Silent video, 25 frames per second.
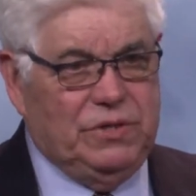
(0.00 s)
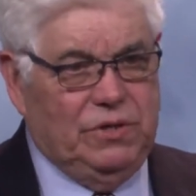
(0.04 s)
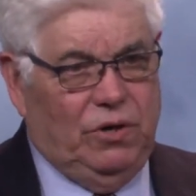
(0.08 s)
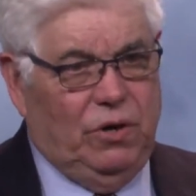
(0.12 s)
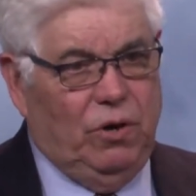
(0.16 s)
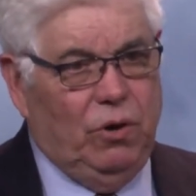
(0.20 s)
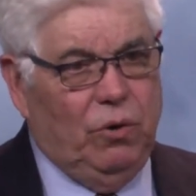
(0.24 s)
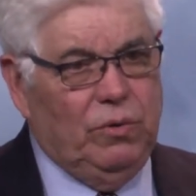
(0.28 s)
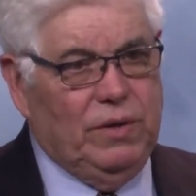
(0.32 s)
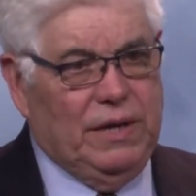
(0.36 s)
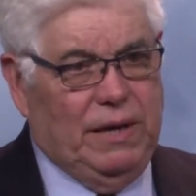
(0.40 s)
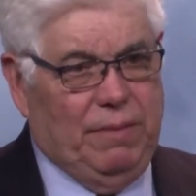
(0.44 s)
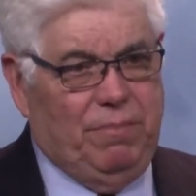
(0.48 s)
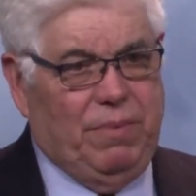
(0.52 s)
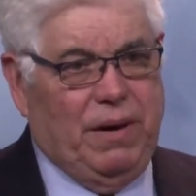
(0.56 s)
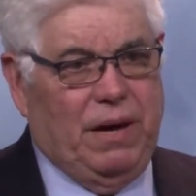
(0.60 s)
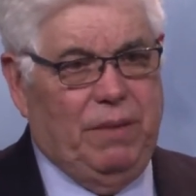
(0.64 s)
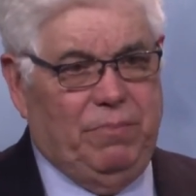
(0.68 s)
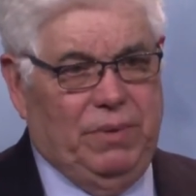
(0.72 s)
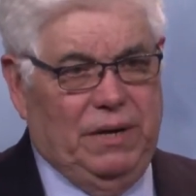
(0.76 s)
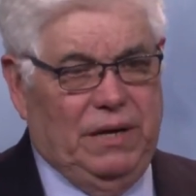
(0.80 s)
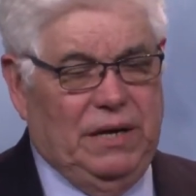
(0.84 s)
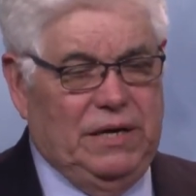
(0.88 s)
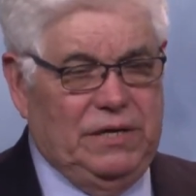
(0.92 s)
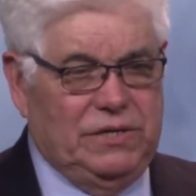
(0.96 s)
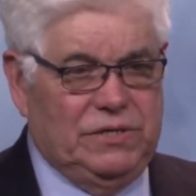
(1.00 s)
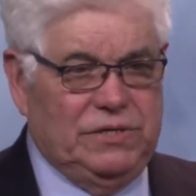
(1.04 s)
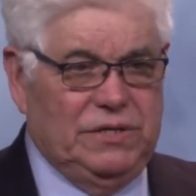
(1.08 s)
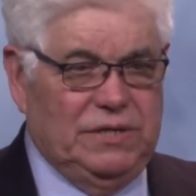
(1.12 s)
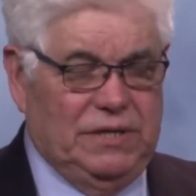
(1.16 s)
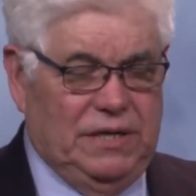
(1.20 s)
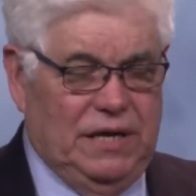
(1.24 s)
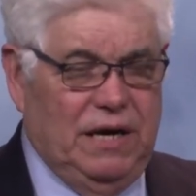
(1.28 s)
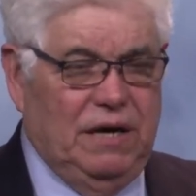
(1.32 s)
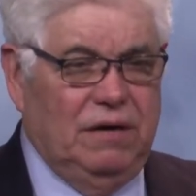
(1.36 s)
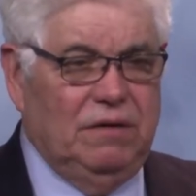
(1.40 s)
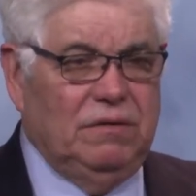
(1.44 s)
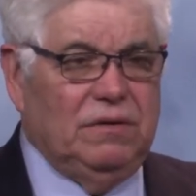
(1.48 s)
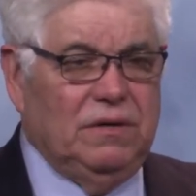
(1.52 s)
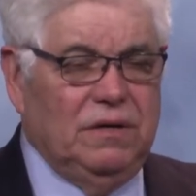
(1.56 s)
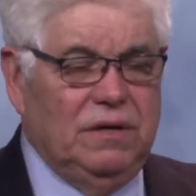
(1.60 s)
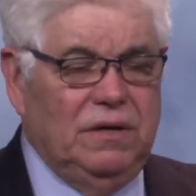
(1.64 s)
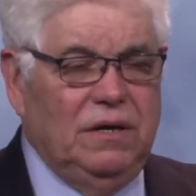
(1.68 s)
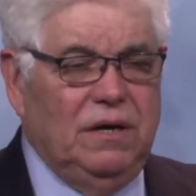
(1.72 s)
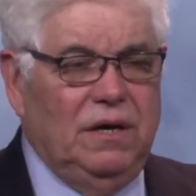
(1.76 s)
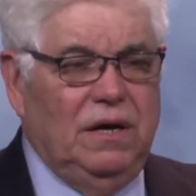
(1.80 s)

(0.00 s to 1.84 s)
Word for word: to hold that population down.